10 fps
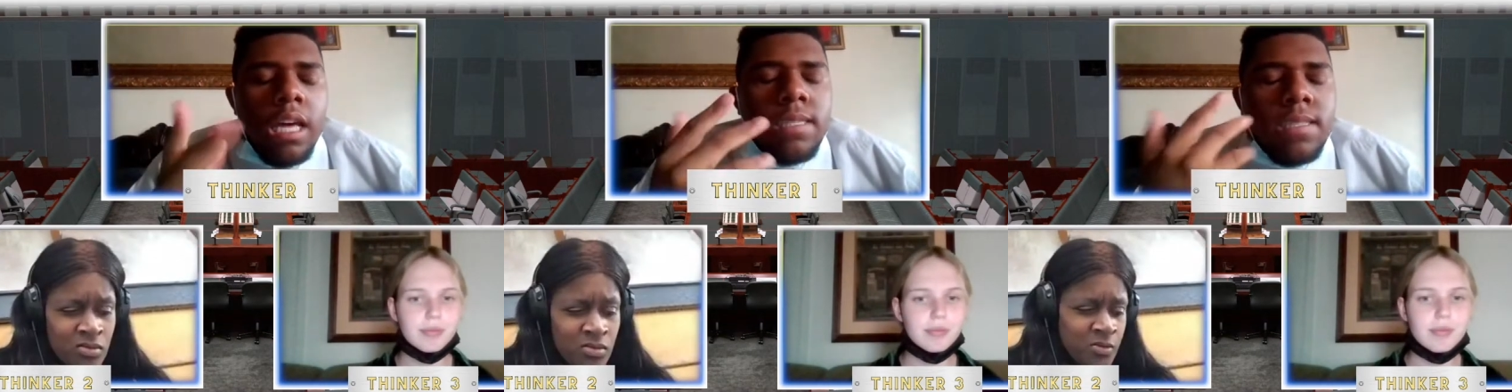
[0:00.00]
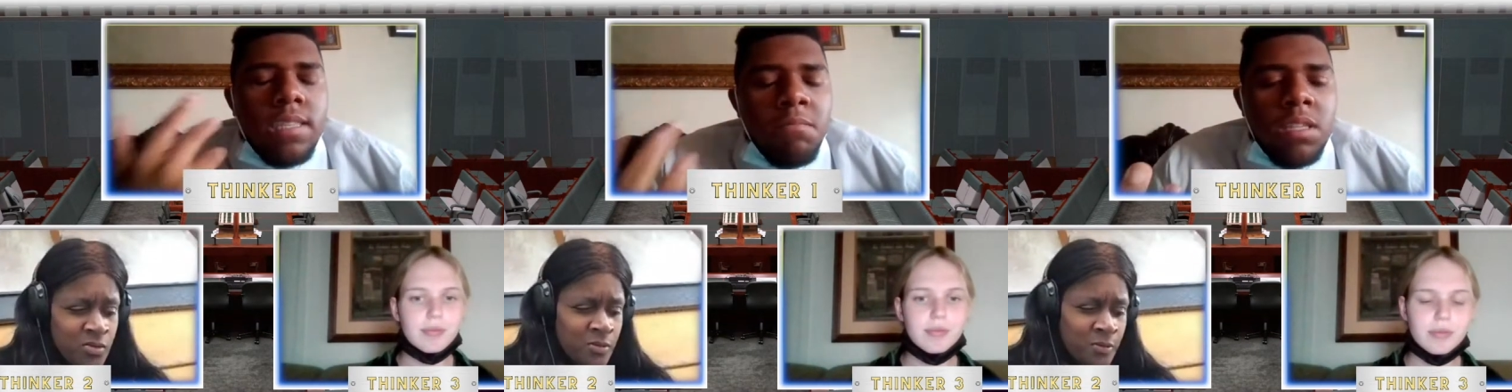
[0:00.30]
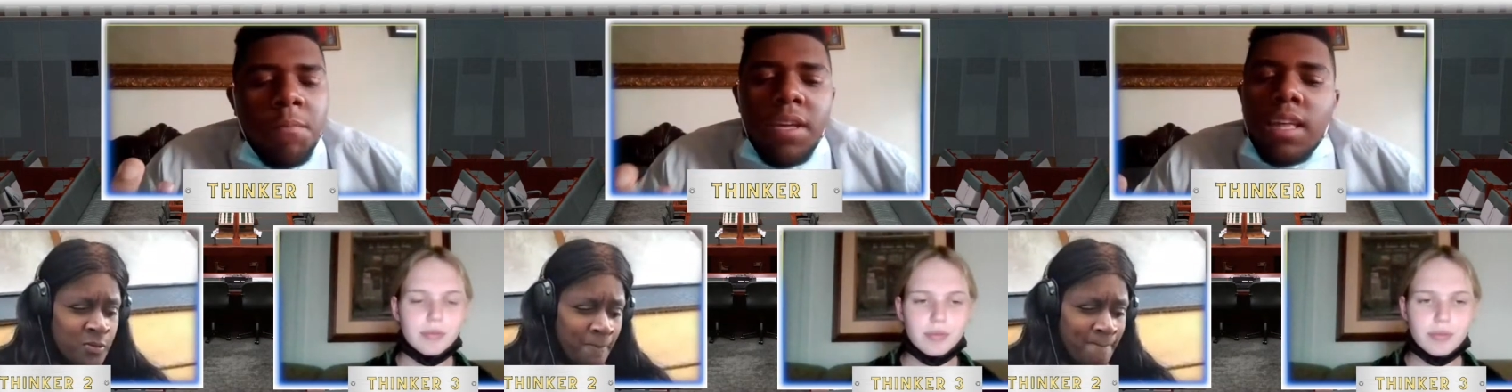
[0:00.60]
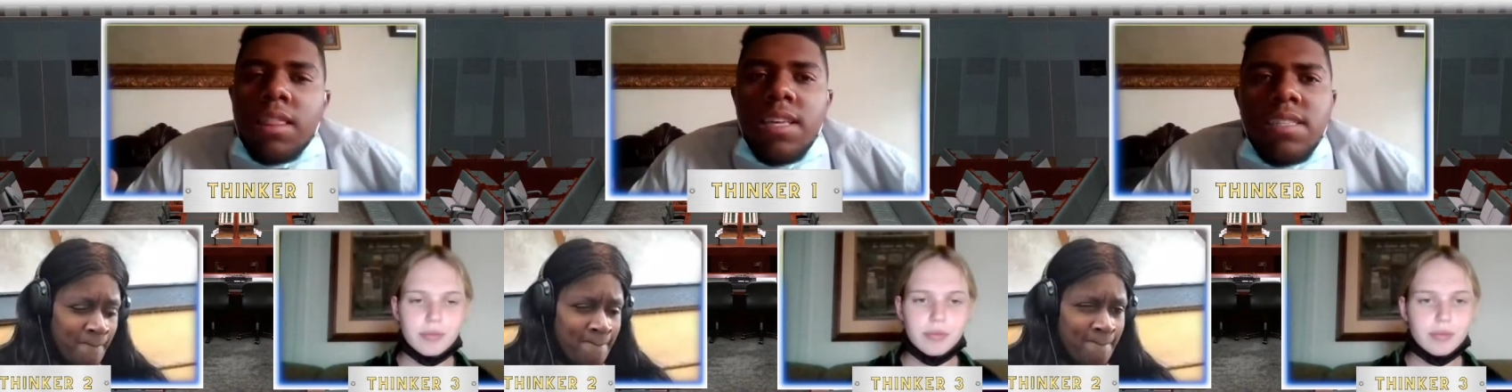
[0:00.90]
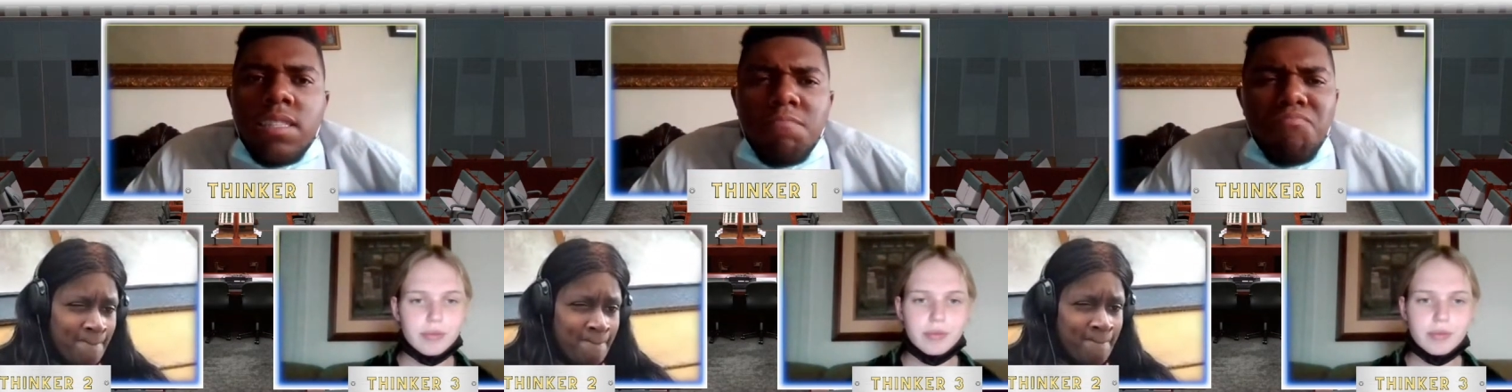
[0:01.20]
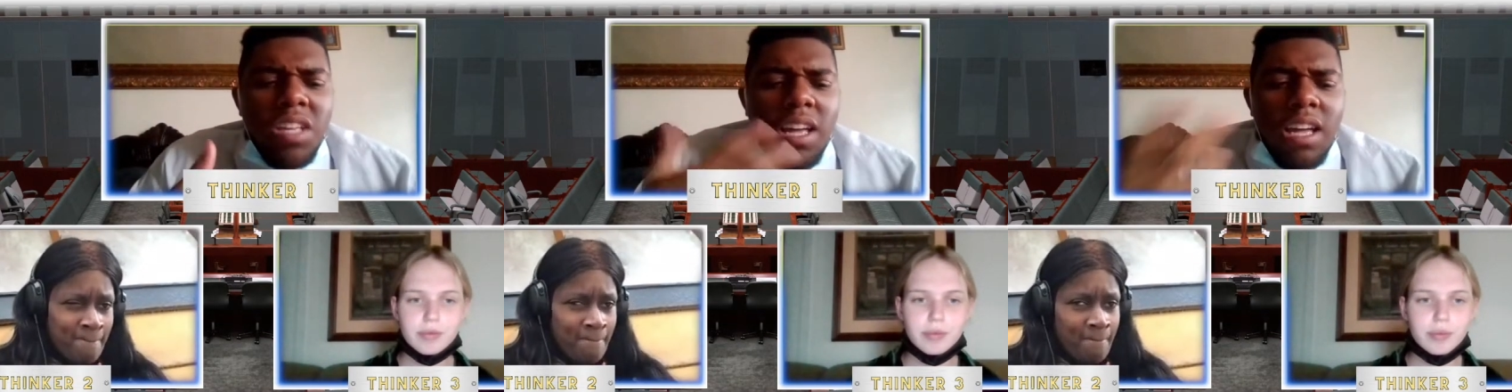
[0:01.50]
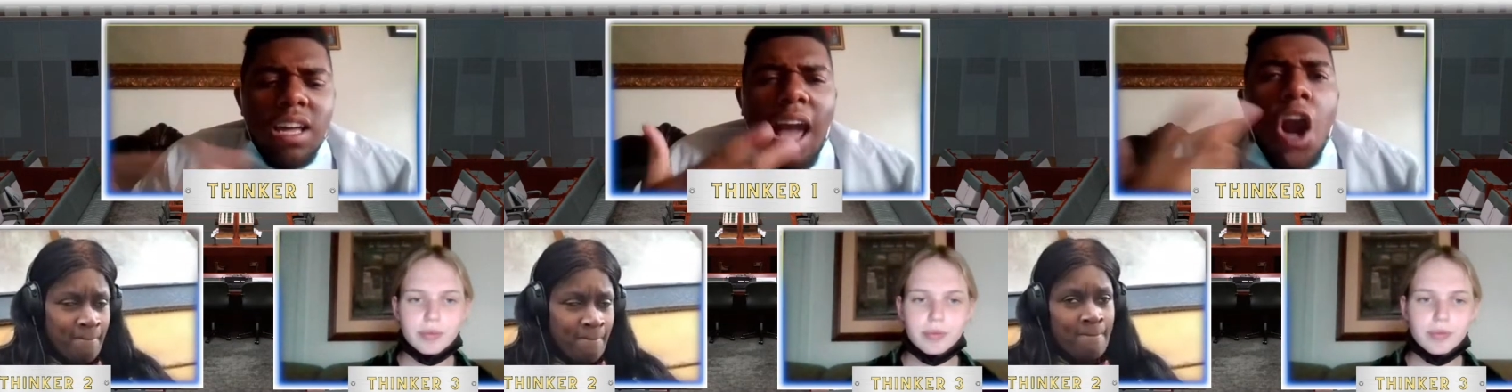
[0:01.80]
Speaker 1: It seems to me that this
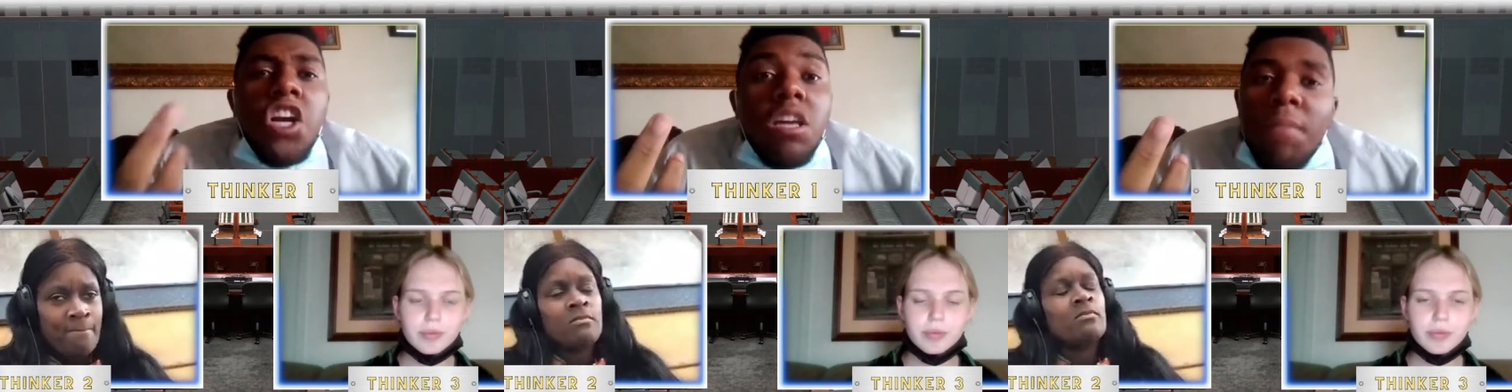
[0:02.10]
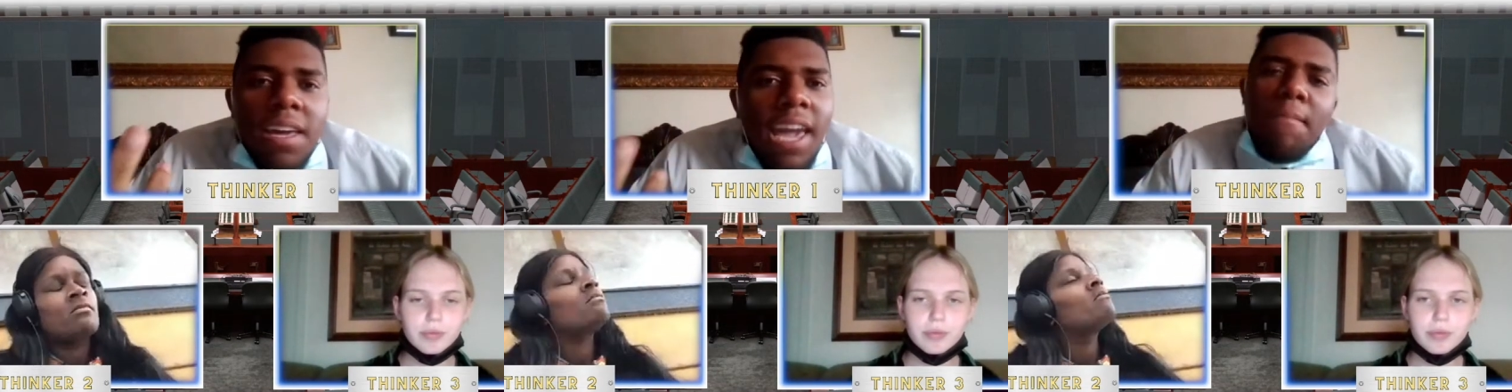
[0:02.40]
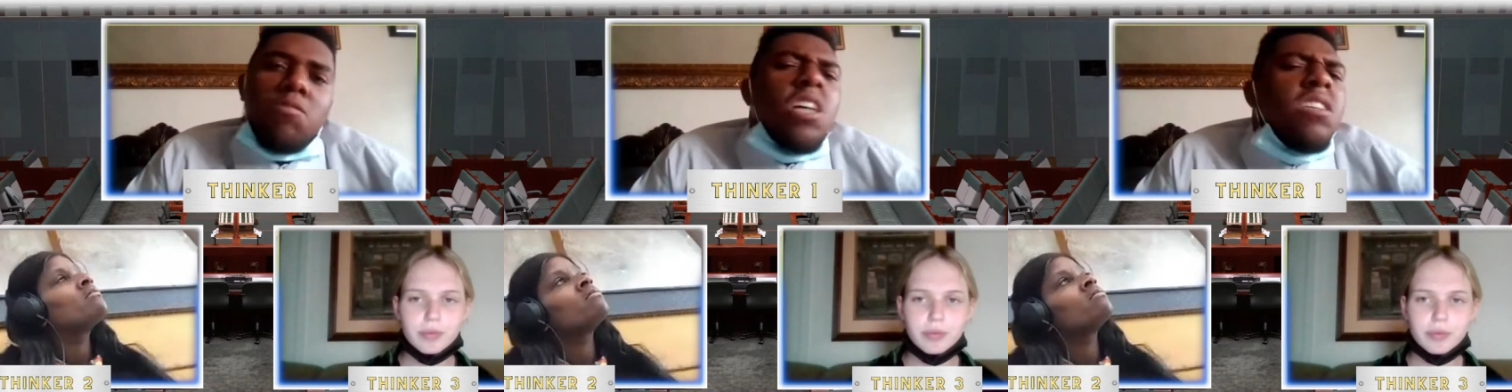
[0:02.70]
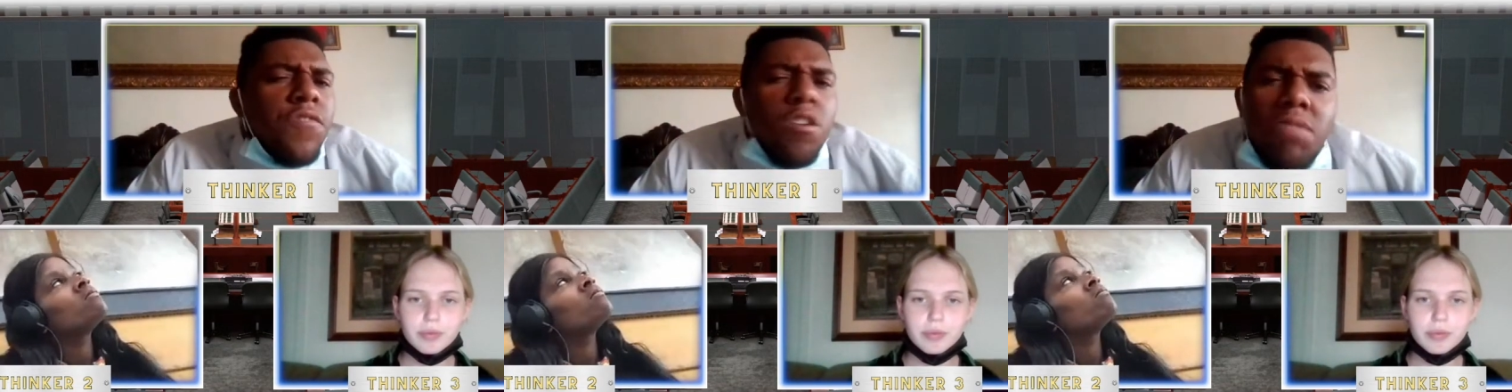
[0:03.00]
argument came up just a few